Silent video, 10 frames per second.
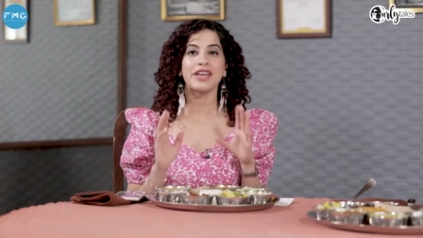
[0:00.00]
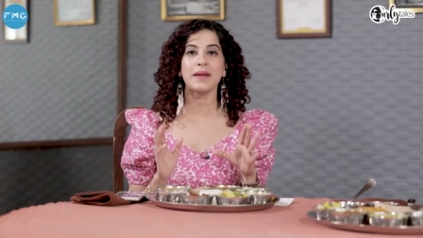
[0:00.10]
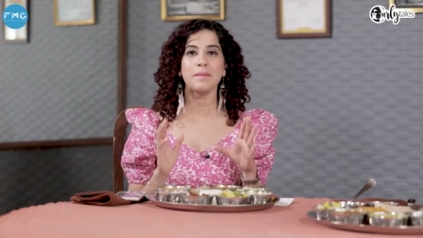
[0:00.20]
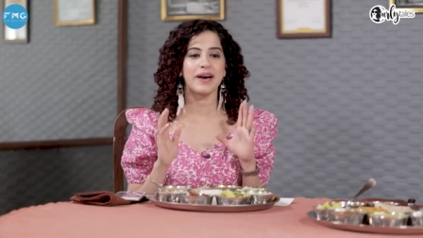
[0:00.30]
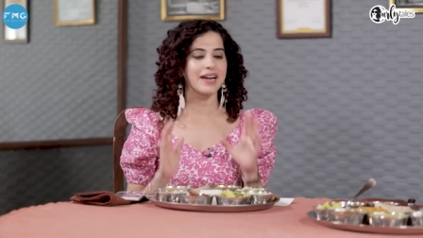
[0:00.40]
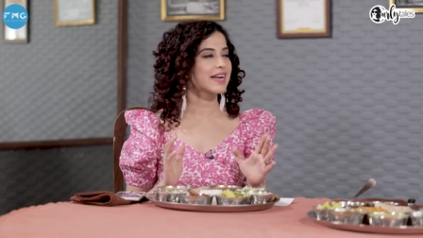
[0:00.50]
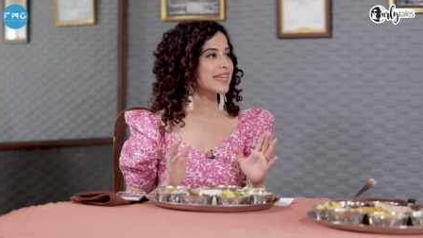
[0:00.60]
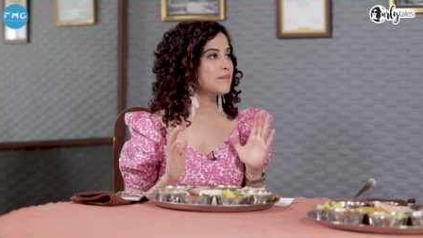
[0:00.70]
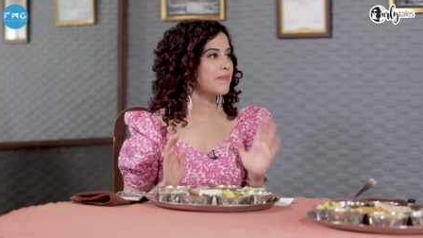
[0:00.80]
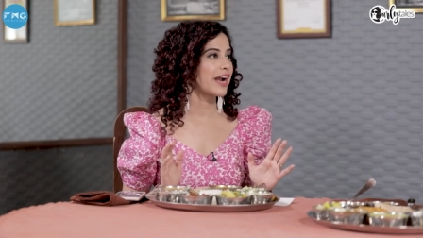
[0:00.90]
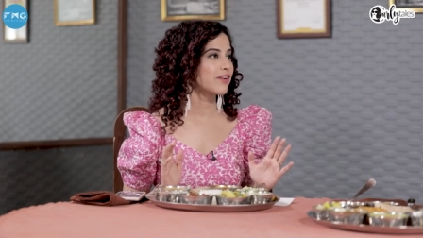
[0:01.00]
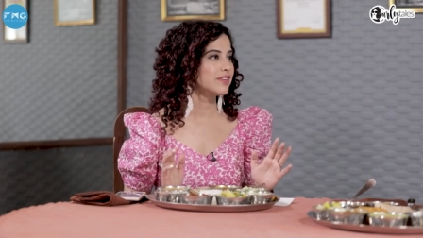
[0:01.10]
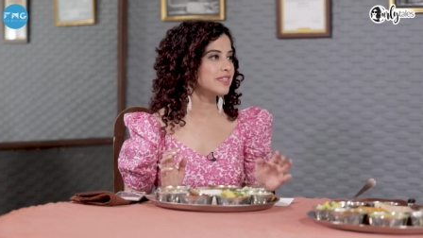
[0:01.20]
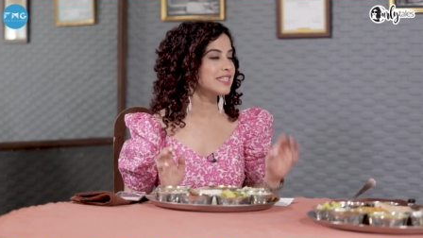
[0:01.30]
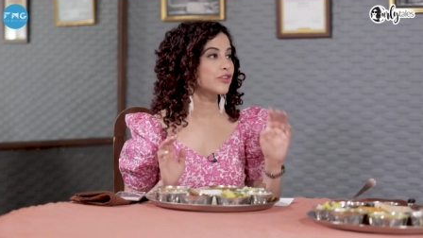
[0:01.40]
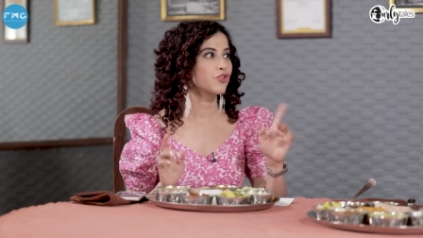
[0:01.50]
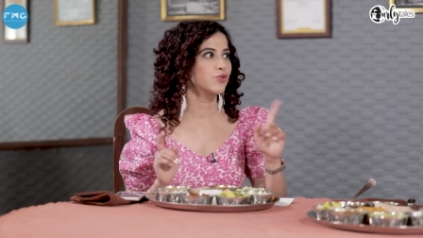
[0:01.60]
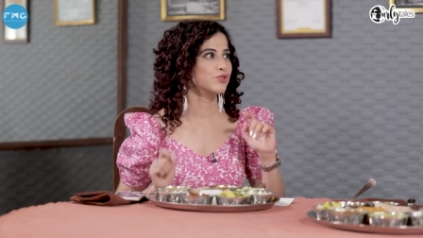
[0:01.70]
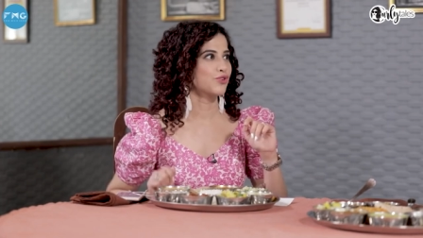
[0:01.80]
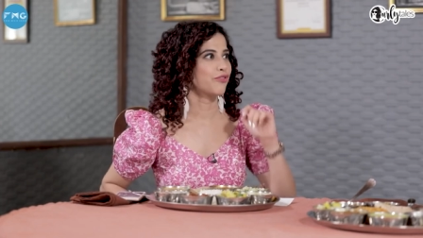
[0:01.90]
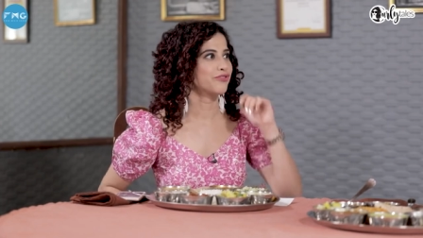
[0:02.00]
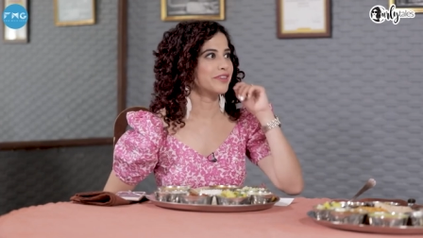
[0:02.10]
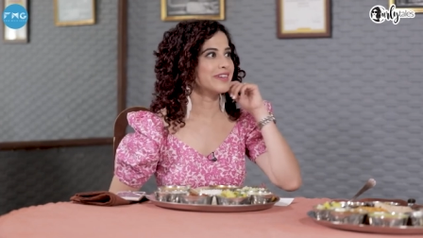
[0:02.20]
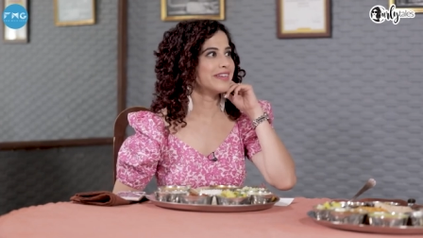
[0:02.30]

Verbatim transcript: Three Marathi bad words that you use often.